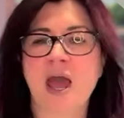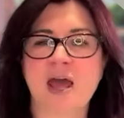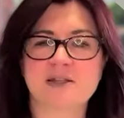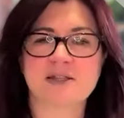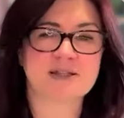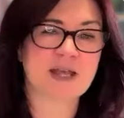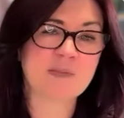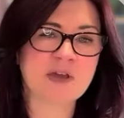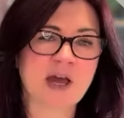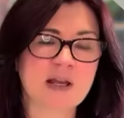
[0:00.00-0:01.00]
and the
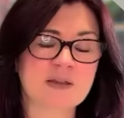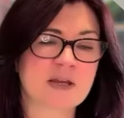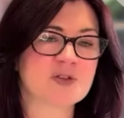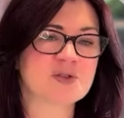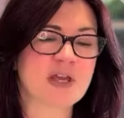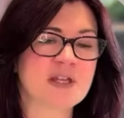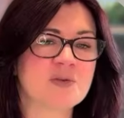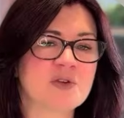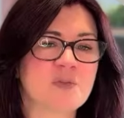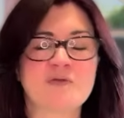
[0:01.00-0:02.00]
same color that I was
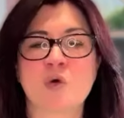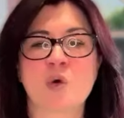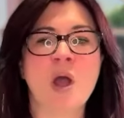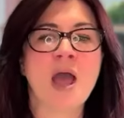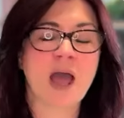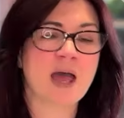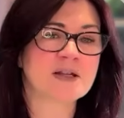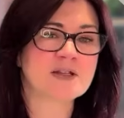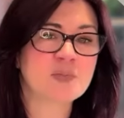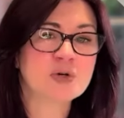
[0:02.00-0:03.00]
painting with before
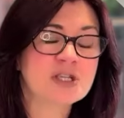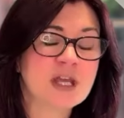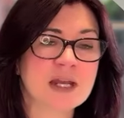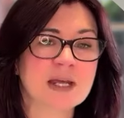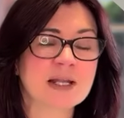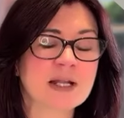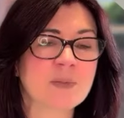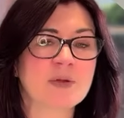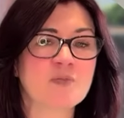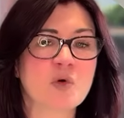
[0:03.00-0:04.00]
and put in a little
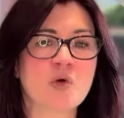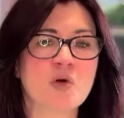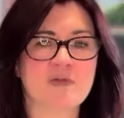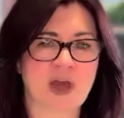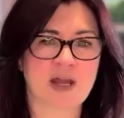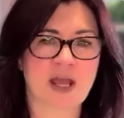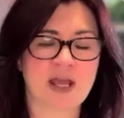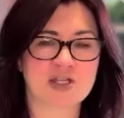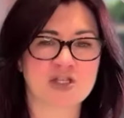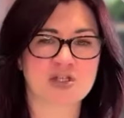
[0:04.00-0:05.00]
bit more of that
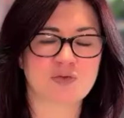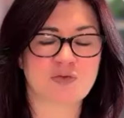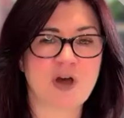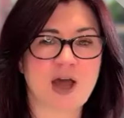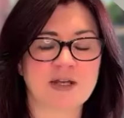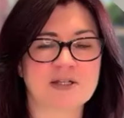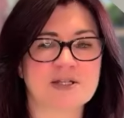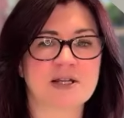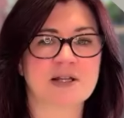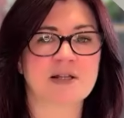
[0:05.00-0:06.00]
edge to refine it
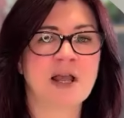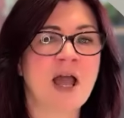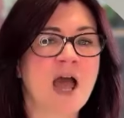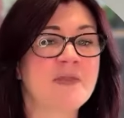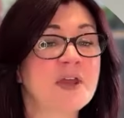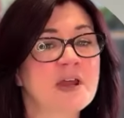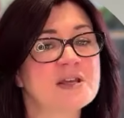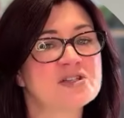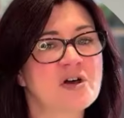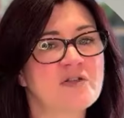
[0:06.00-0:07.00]
a little. And then I
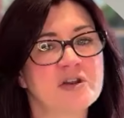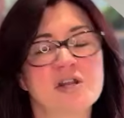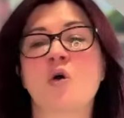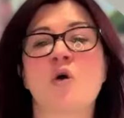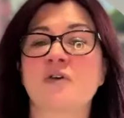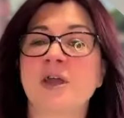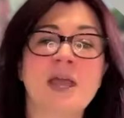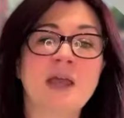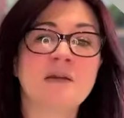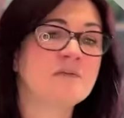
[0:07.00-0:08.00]
soften it off,
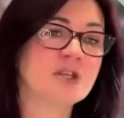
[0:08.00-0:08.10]
again,